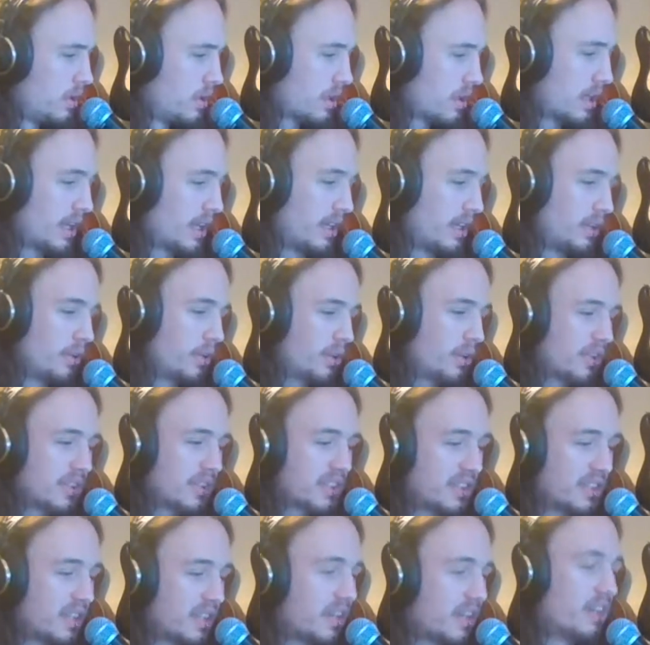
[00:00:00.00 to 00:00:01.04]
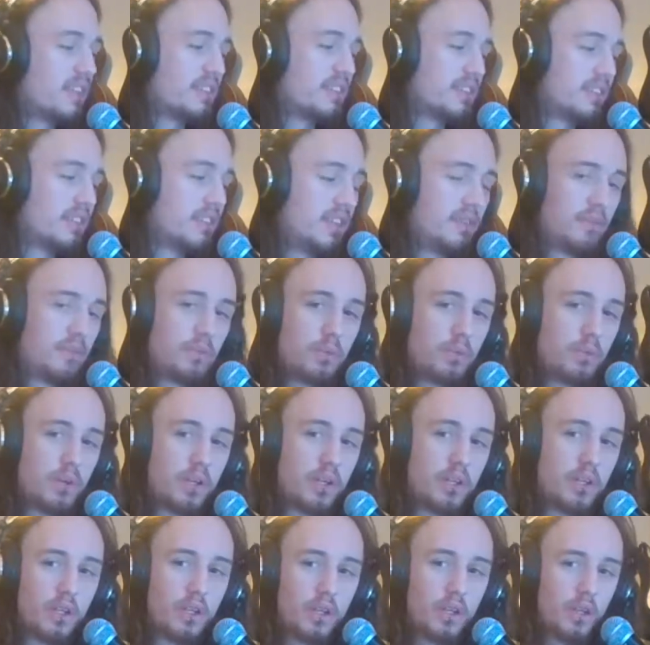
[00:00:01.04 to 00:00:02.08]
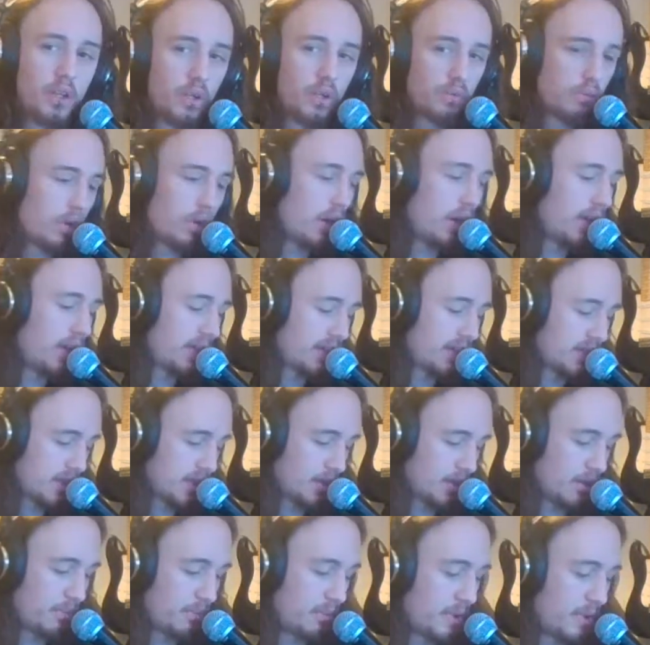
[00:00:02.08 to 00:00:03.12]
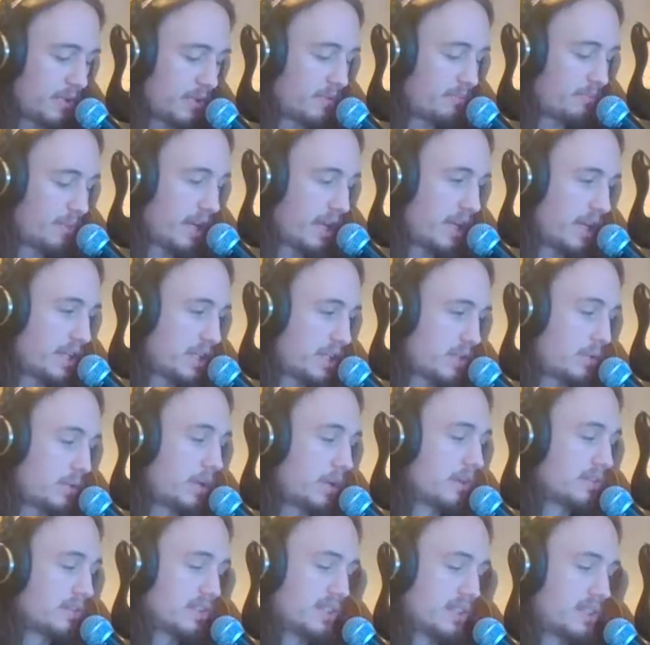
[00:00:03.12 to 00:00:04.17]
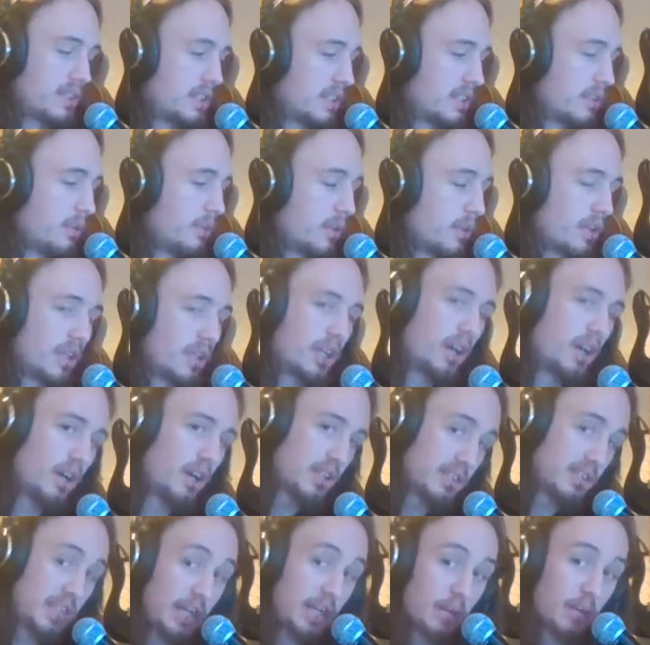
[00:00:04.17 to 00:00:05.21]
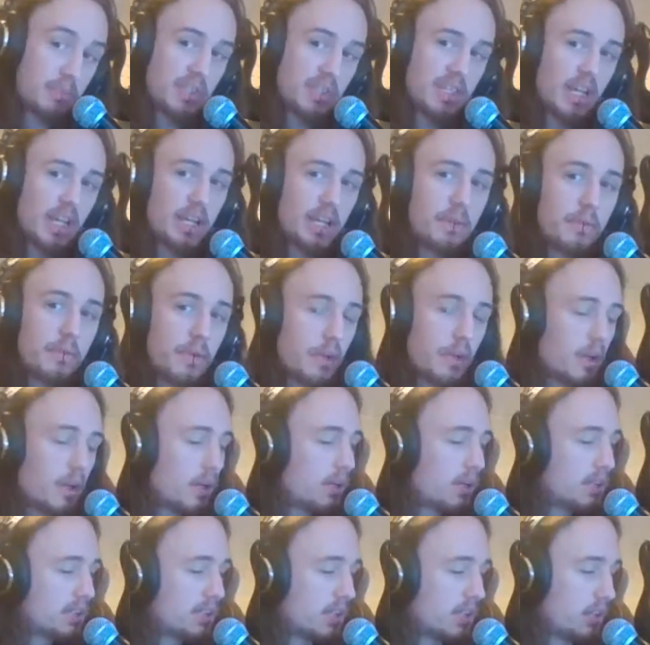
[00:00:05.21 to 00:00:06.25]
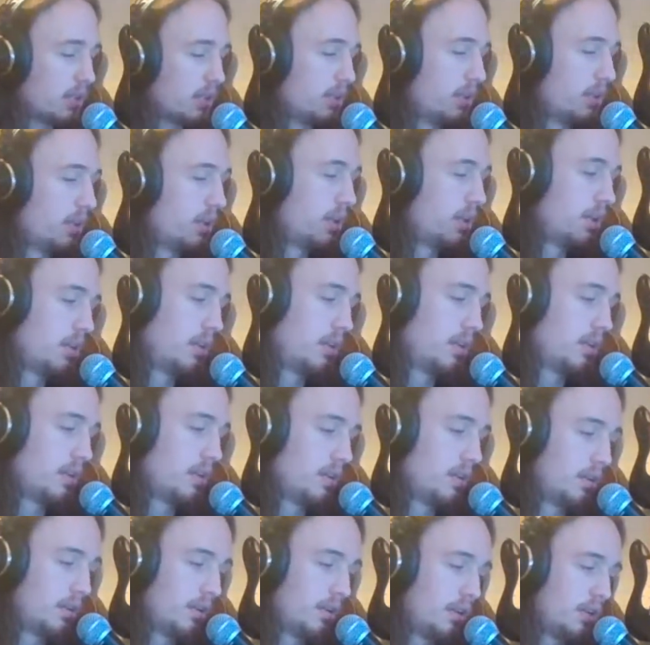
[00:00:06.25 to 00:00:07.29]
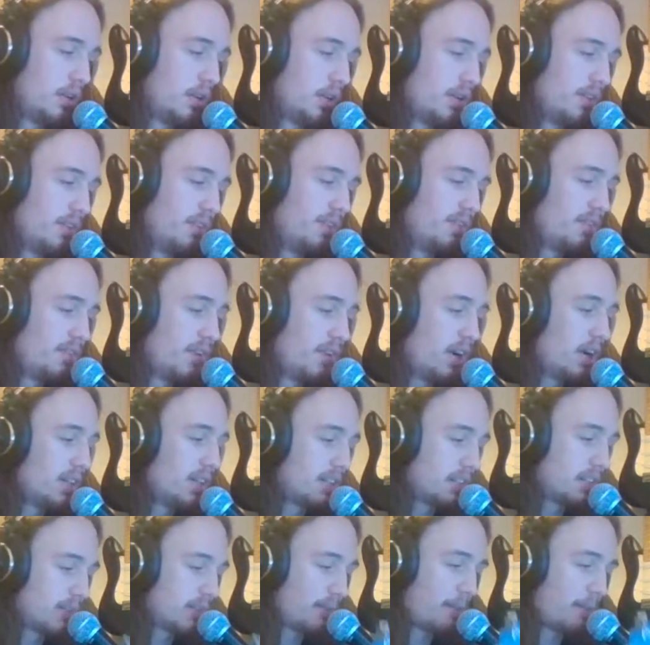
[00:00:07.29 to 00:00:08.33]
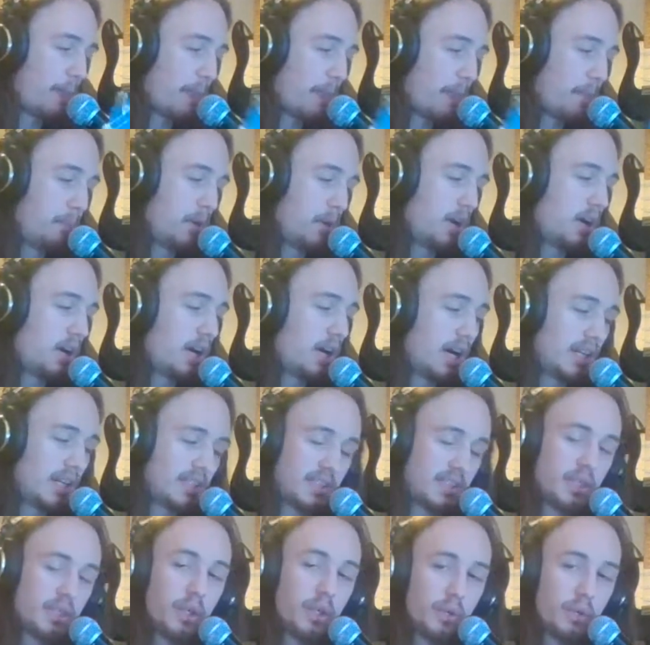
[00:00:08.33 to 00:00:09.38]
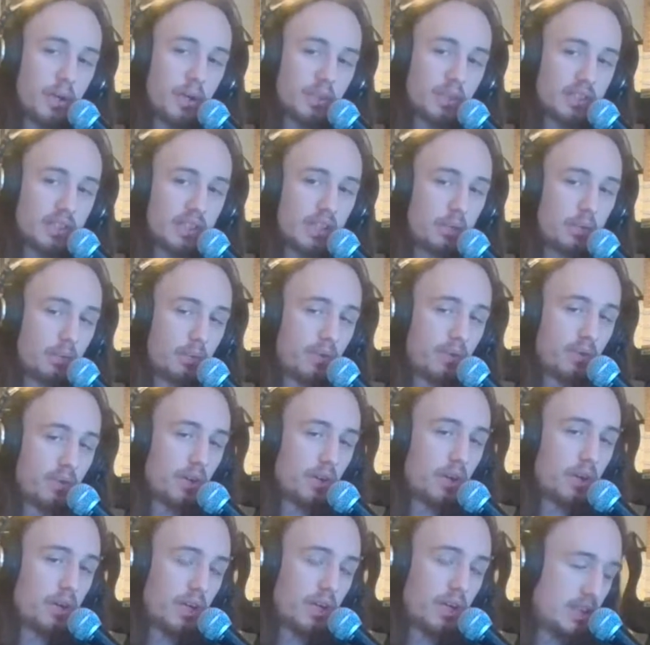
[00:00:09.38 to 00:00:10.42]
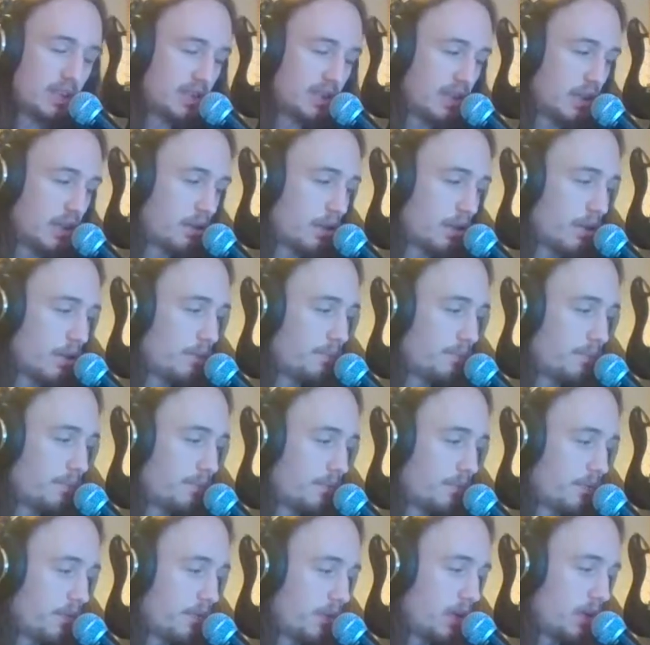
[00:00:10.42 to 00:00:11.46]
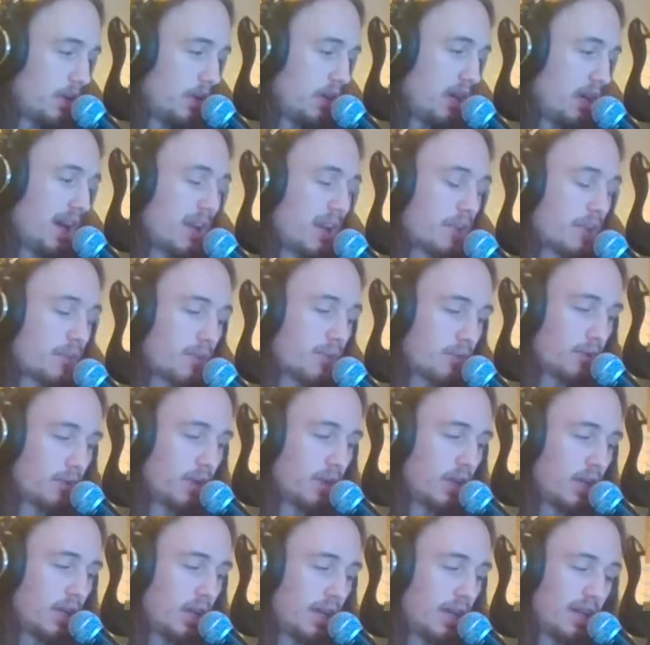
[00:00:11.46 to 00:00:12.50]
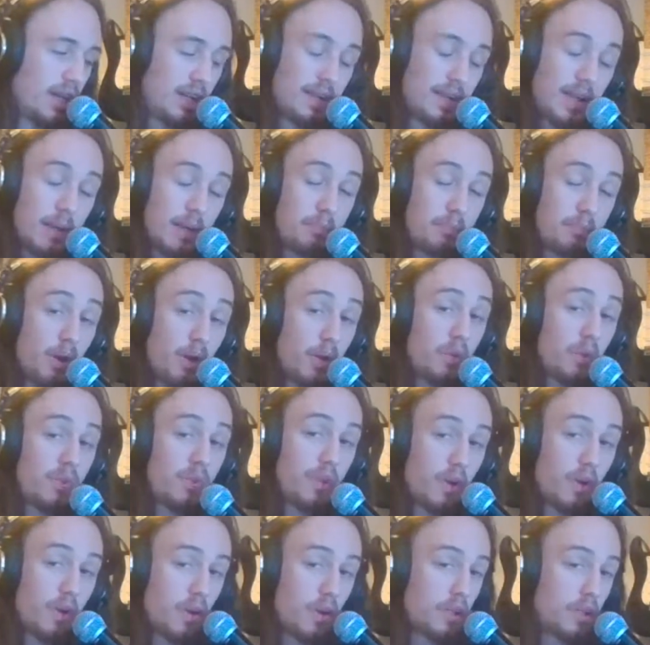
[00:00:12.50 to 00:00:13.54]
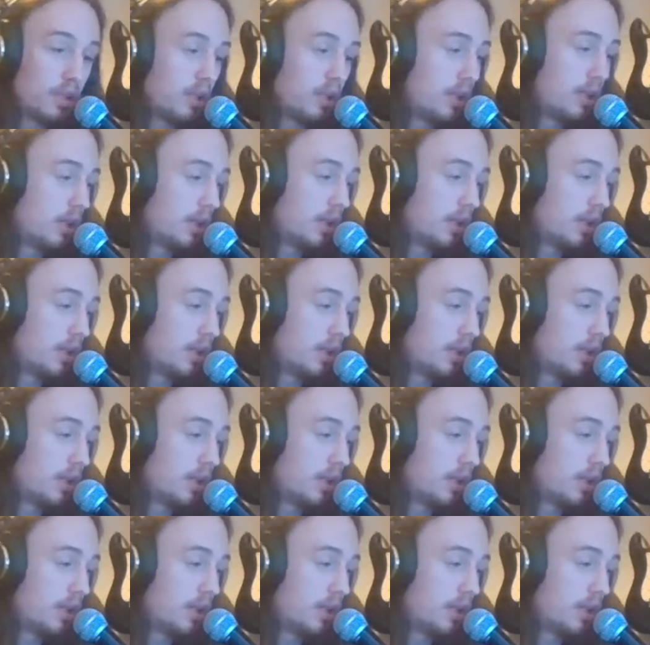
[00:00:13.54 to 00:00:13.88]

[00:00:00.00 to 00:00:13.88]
Okay, You Cut the Stars, level 1, right at the top of page 12. So this is looking at our tabs again. So the first bar has 2 notes in it. We've got a 0 and a 3, and they're both on